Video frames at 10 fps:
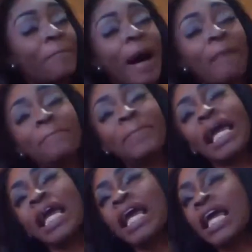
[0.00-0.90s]

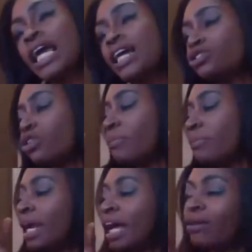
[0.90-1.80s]
Papi, don't
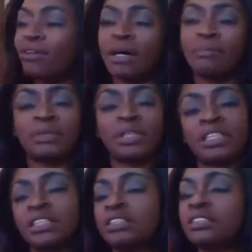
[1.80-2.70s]
play with
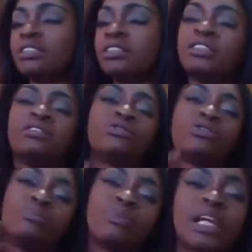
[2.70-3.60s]
me.
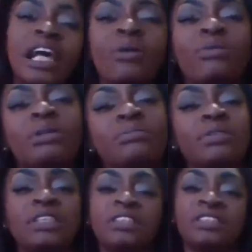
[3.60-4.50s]
Don't play with
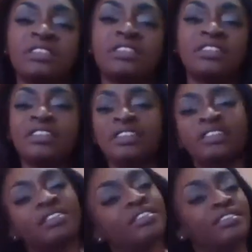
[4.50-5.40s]
me.
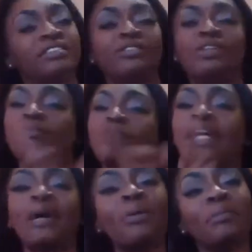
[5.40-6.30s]
Don't
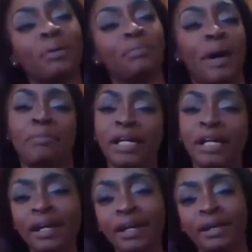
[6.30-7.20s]
play with me,
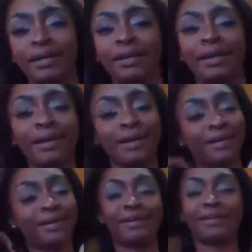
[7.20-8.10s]
papi.
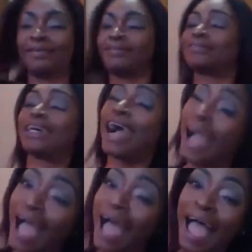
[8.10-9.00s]

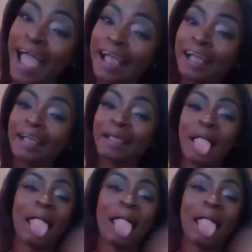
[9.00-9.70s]
Okay.